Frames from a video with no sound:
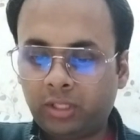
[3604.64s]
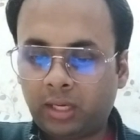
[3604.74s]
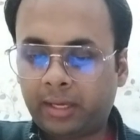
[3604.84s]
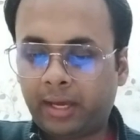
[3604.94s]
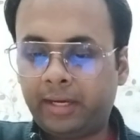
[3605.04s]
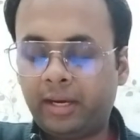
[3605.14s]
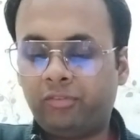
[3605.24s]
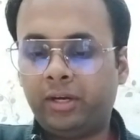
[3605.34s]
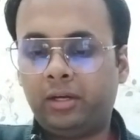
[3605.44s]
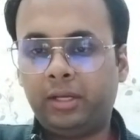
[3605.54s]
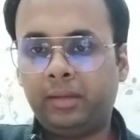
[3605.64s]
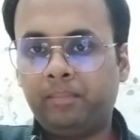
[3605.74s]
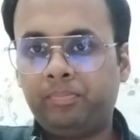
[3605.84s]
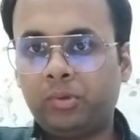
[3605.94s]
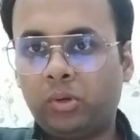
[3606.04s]
with a carry definitely.
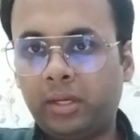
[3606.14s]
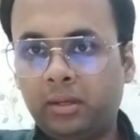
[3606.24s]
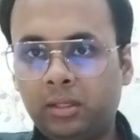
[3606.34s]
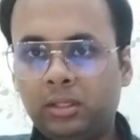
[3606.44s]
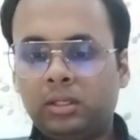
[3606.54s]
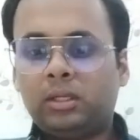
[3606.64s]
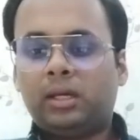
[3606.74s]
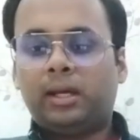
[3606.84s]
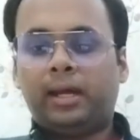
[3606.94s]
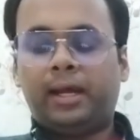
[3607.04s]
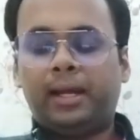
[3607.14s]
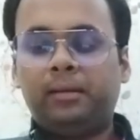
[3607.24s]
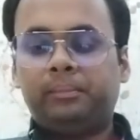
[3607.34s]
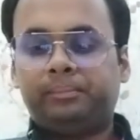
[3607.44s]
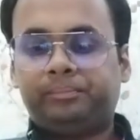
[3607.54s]
Okay,
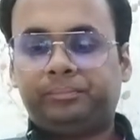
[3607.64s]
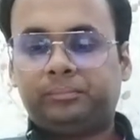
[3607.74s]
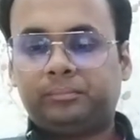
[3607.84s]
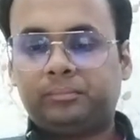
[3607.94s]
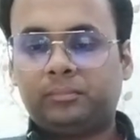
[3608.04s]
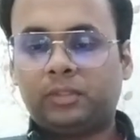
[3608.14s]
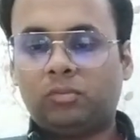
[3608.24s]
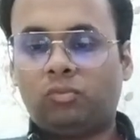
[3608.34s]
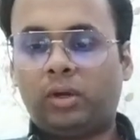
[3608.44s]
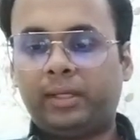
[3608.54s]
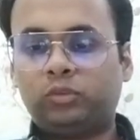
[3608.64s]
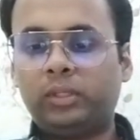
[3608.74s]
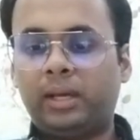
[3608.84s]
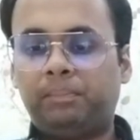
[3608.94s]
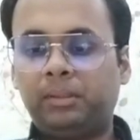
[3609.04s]
and what
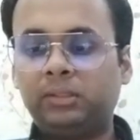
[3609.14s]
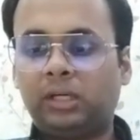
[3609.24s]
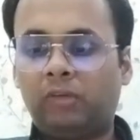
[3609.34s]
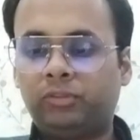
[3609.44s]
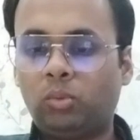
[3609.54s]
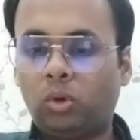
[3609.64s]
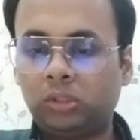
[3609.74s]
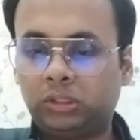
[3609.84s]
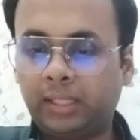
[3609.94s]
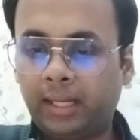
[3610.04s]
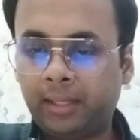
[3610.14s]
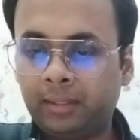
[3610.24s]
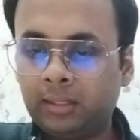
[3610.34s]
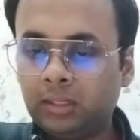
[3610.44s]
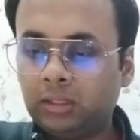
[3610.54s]
actually happens afterwards,
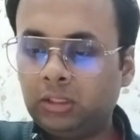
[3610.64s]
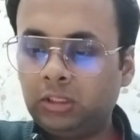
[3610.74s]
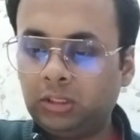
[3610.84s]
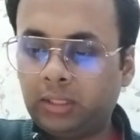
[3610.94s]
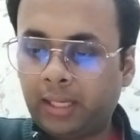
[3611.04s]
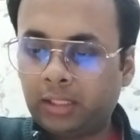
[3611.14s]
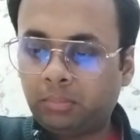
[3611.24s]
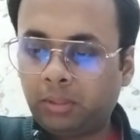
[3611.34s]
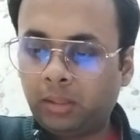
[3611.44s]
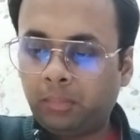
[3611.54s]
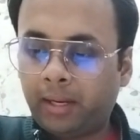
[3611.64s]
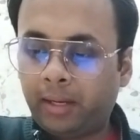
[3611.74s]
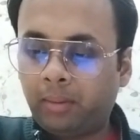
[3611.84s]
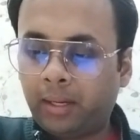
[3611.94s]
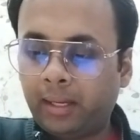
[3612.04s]
then e gets
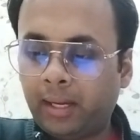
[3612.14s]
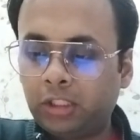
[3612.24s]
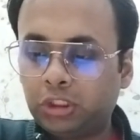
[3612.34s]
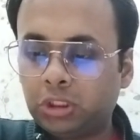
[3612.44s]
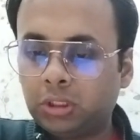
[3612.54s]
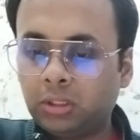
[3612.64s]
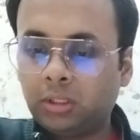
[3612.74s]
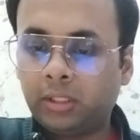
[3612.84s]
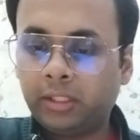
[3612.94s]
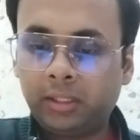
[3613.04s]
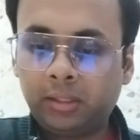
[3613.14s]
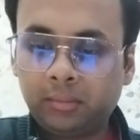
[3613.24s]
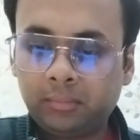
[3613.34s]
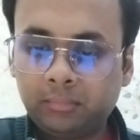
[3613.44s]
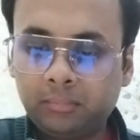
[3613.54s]
multiplied by h here.
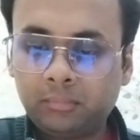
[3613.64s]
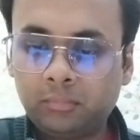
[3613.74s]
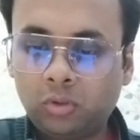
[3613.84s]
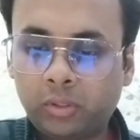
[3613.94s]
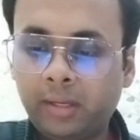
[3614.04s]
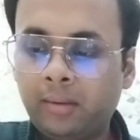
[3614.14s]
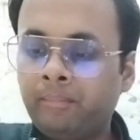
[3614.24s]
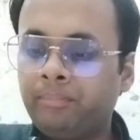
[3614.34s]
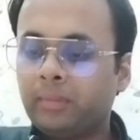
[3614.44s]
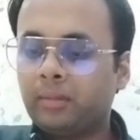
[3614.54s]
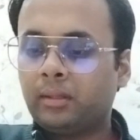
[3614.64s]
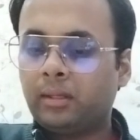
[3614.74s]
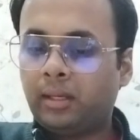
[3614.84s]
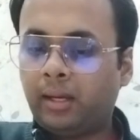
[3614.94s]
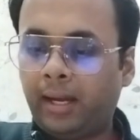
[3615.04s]
Okay,
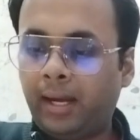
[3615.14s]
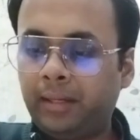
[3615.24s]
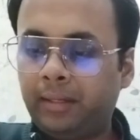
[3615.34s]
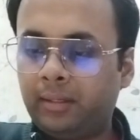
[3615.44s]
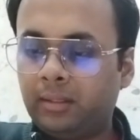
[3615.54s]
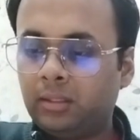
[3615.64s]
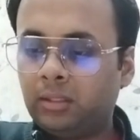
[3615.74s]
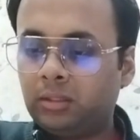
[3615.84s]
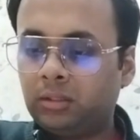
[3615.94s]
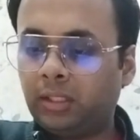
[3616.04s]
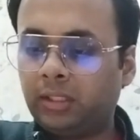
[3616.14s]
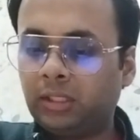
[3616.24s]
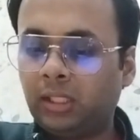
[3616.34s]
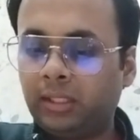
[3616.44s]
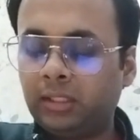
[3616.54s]
and the
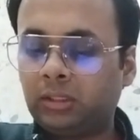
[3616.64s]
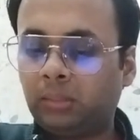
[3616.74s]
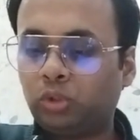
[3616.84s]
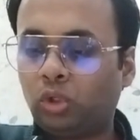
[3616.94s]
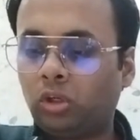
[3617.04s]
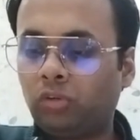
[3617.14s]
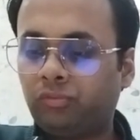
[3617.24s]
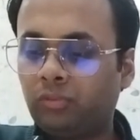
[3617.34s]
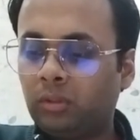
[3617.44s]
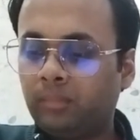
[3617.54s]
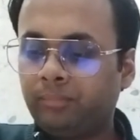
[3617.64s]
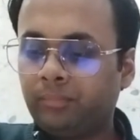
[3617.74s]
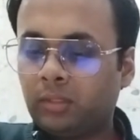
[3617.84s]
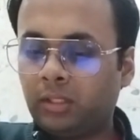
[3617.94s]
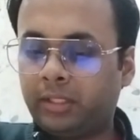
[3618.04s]
result is some sort of,
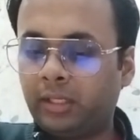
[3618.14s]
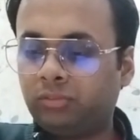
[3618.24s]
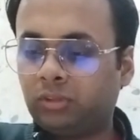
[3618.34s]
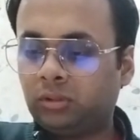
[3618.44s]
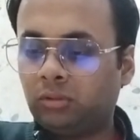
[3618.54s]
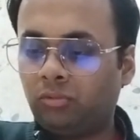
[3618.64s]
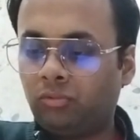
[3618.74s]
it gives